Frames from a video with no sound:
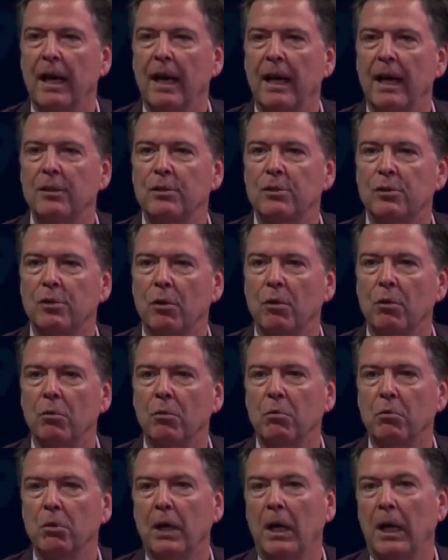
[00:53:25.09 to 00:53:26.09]
And
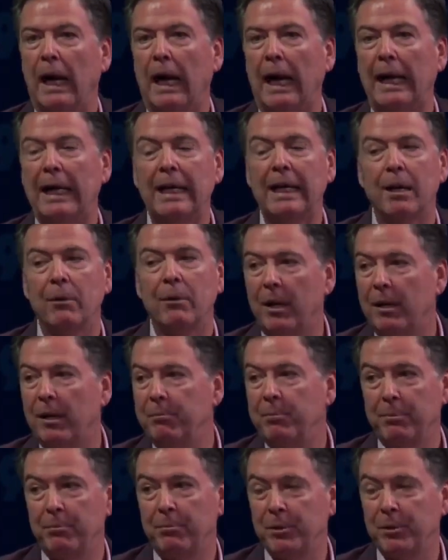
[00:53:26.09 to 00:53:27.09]
so I get why
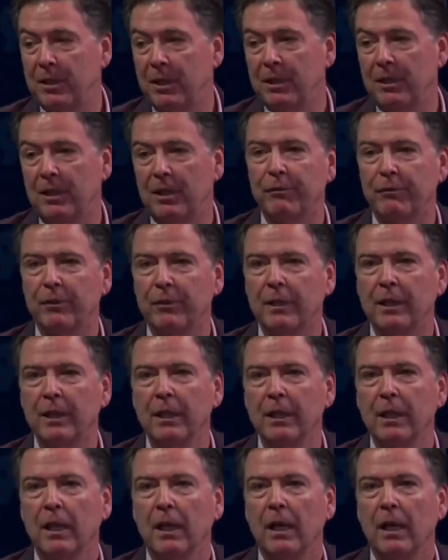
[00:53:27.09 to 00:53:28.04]
people see it differently.